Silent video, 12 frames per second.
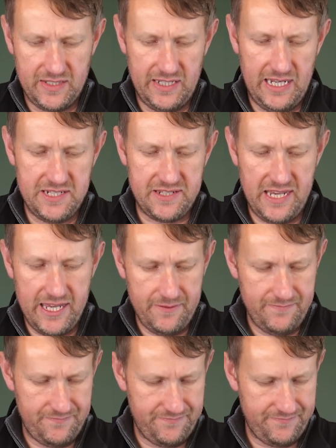Into here,
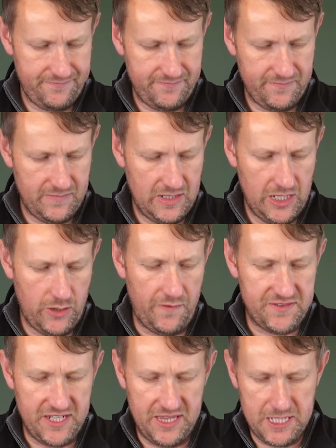
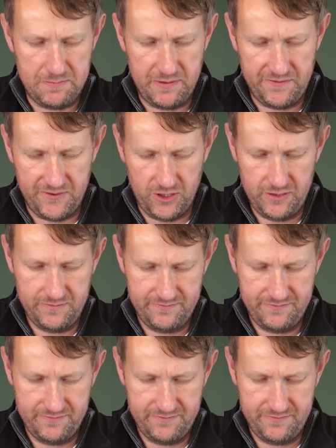we've seen this before.